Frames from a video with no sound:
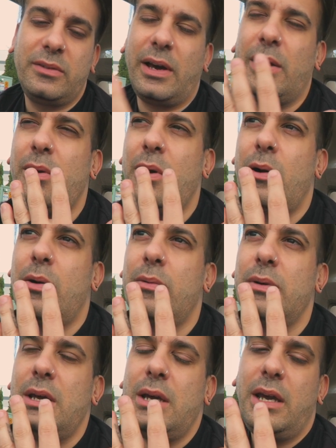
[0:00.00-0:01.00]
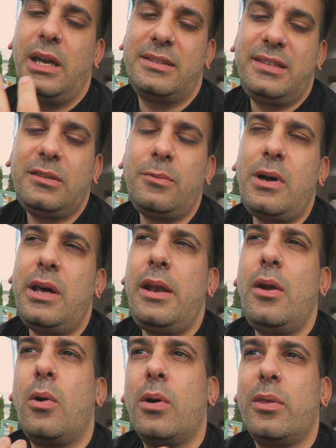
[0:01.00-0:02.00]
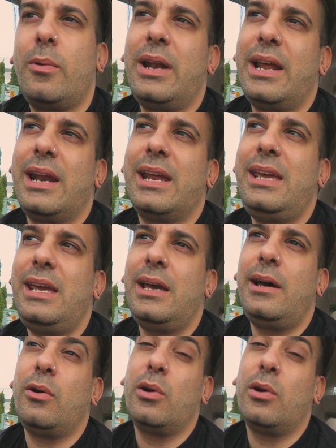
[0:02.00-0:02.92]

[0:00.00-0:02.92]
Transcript: So I don't know, it's this one or the one at IKEA,